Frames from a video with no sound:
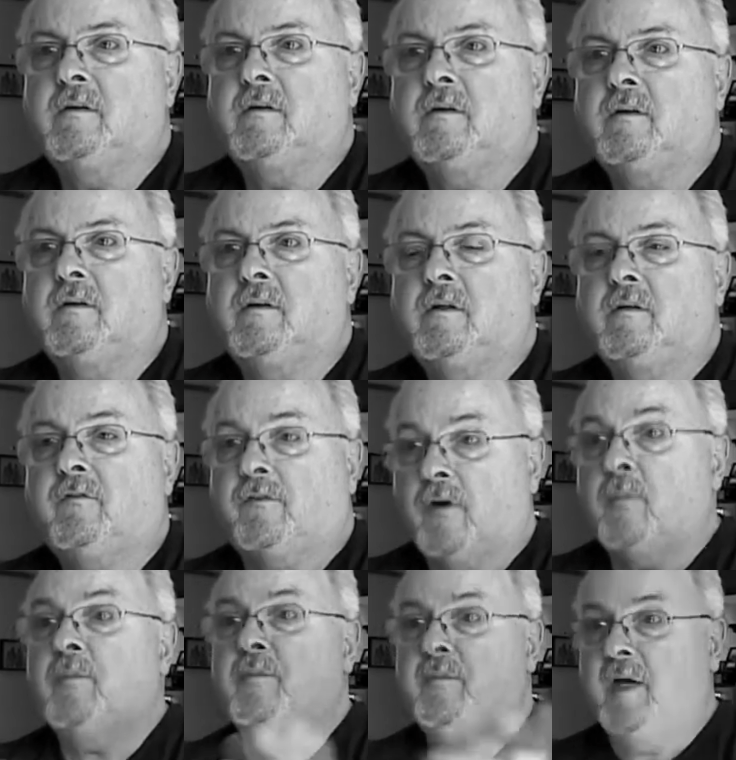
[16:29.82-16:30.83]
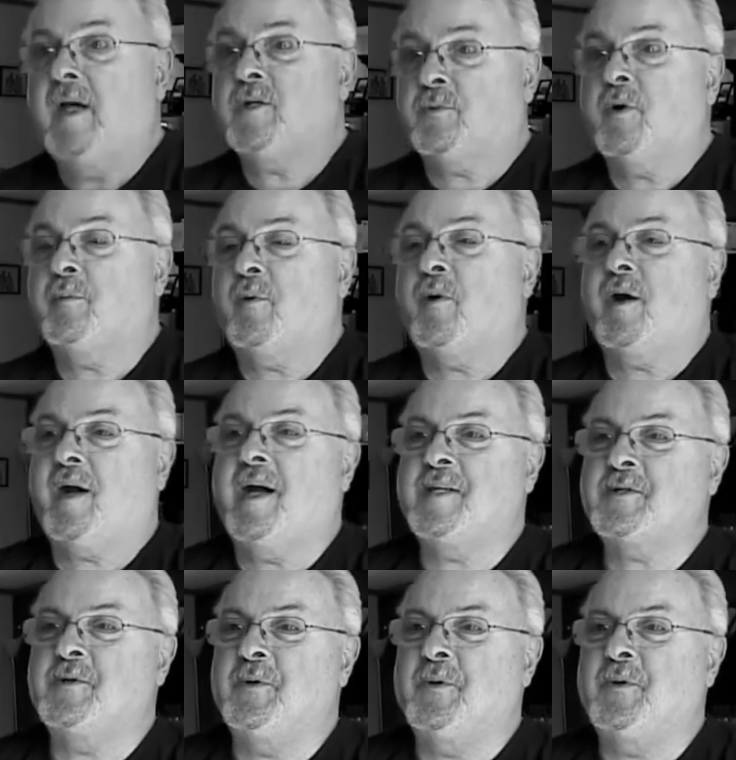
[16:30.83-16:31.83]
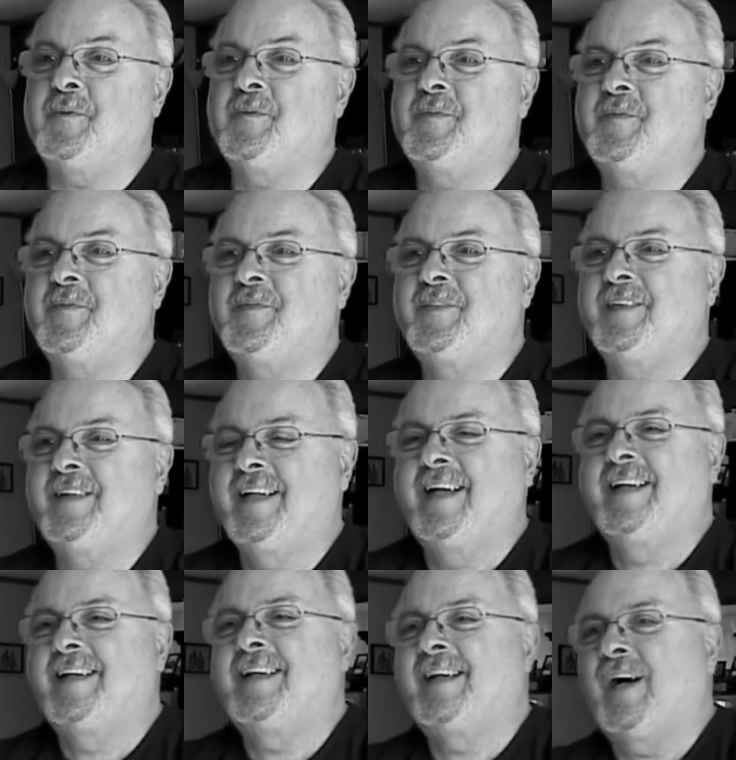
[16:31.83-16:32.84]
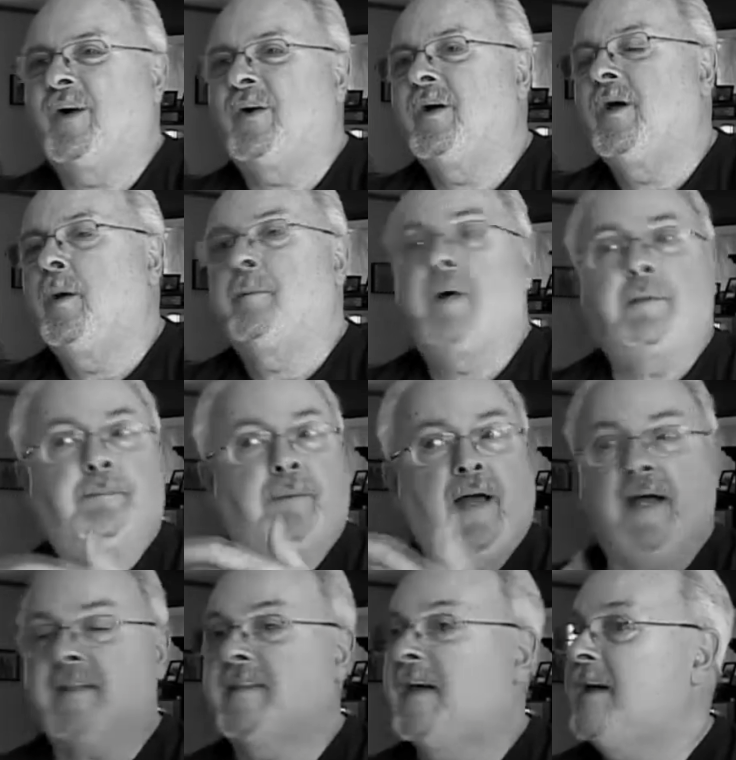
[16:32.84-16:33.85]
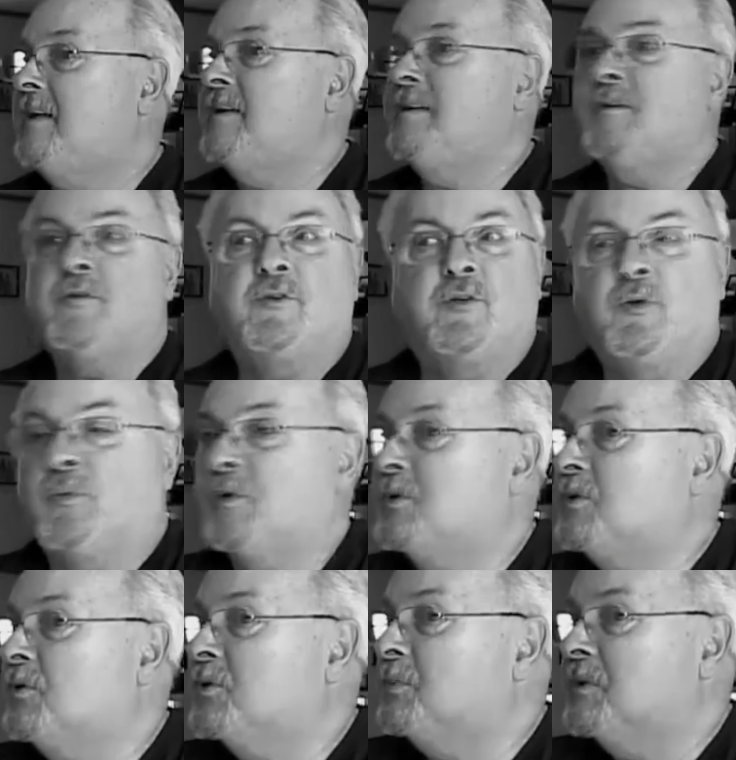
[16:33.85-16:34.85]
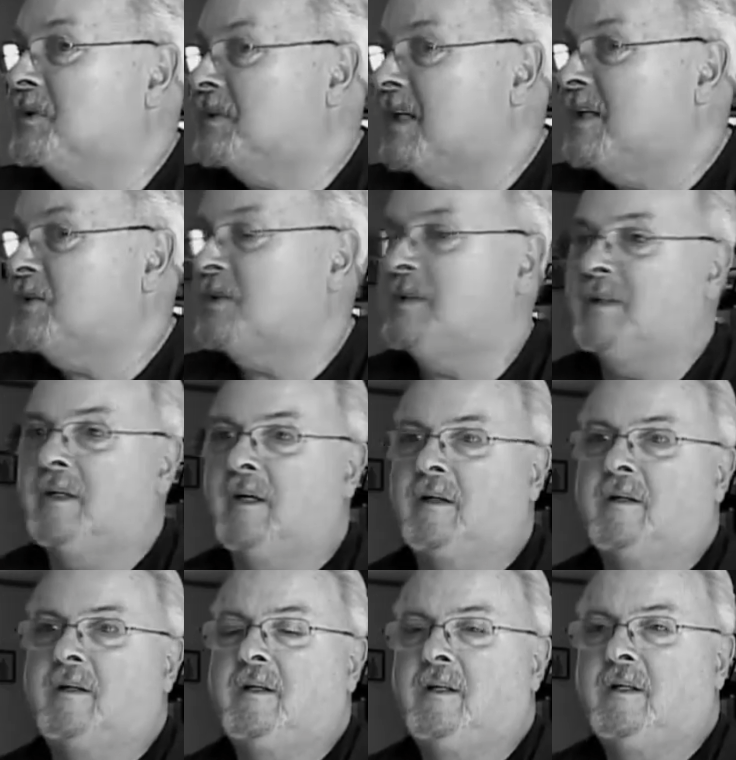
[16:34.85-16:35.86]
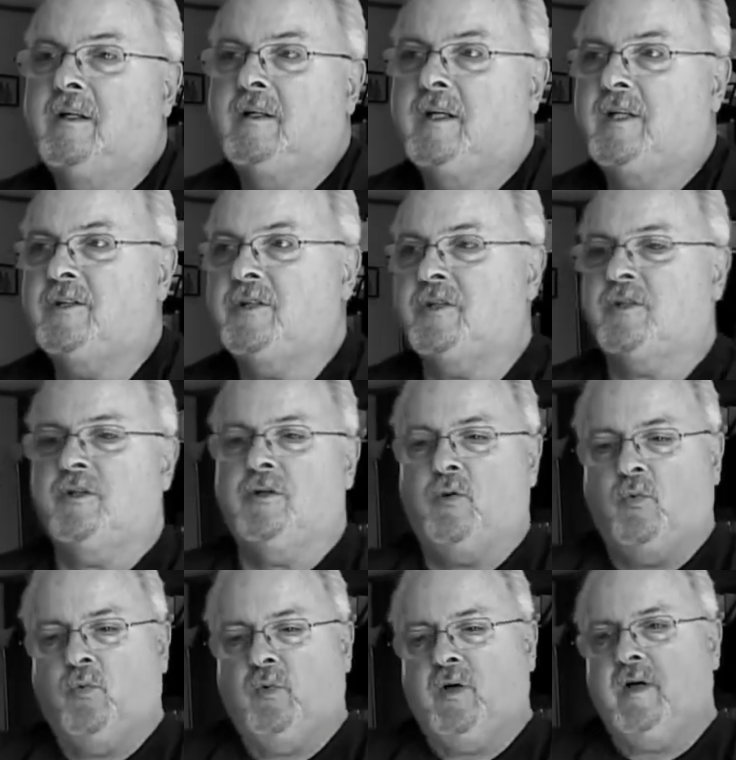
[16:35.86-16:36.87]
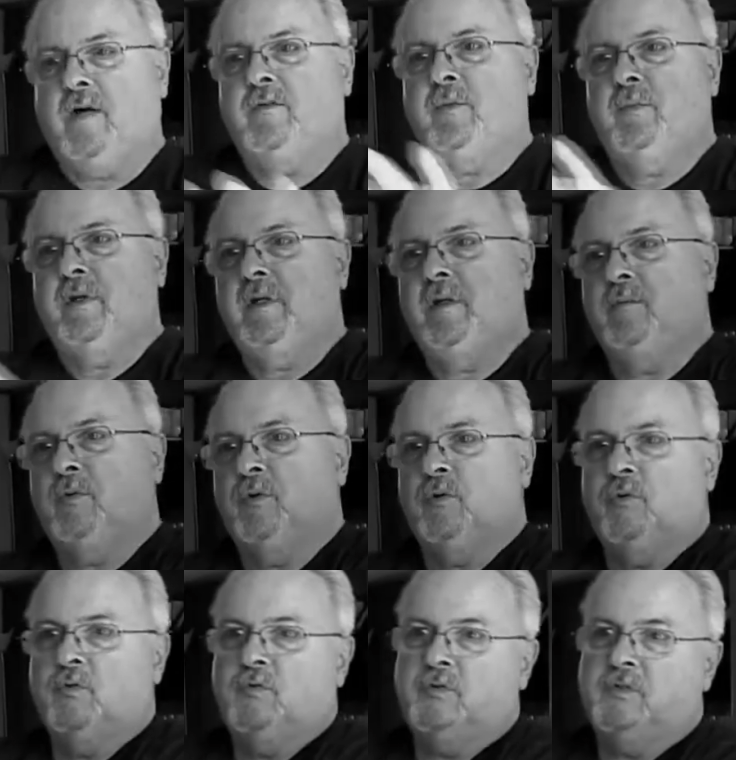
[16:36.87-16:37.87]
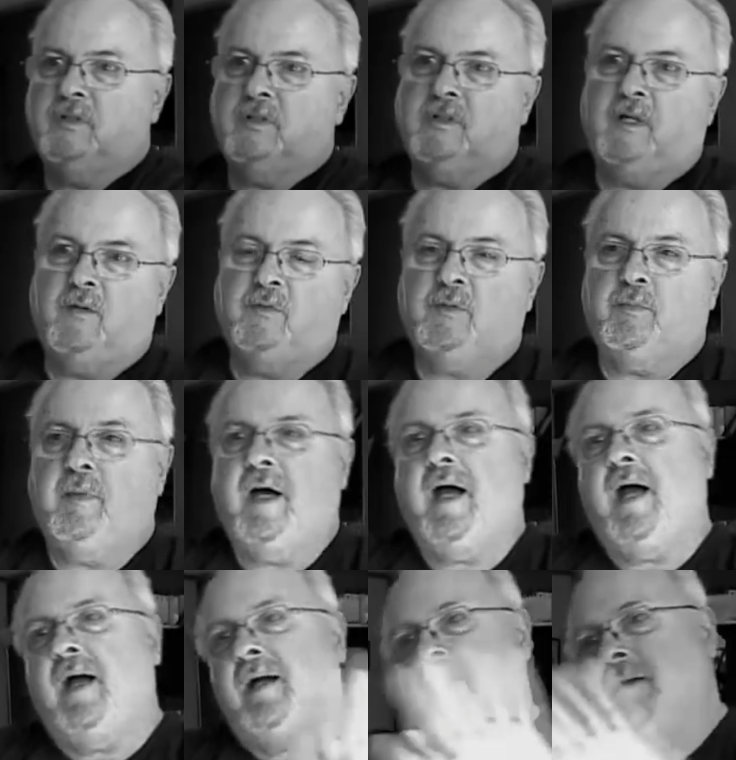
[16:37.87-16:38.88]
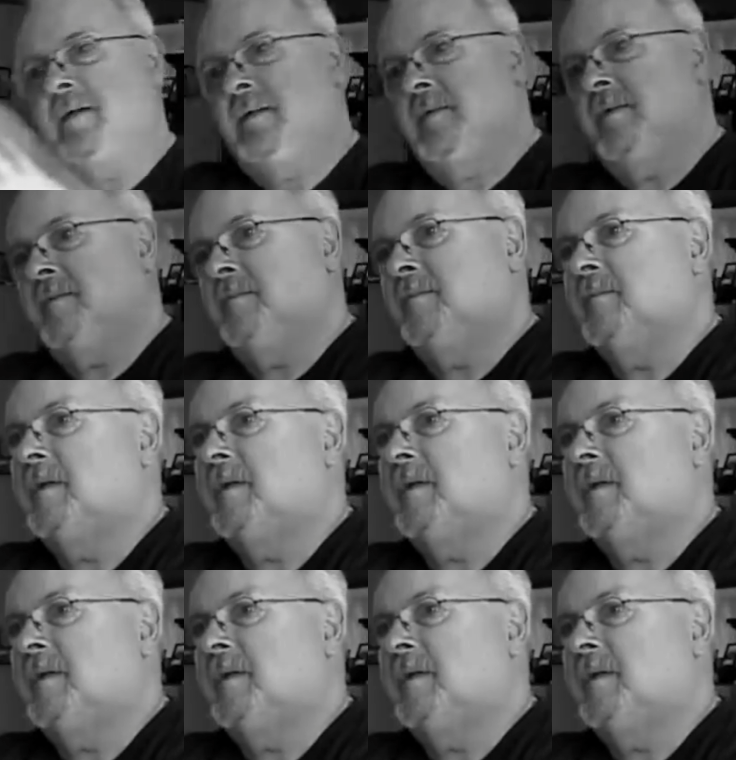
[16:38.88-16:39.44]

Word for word: mm -hmm. from Asbury Park High School. Uh-huh. you, you, know, but back then there was no split session there. It's just you know where everybody moves and comes mm-hmm. back mm -hmm. and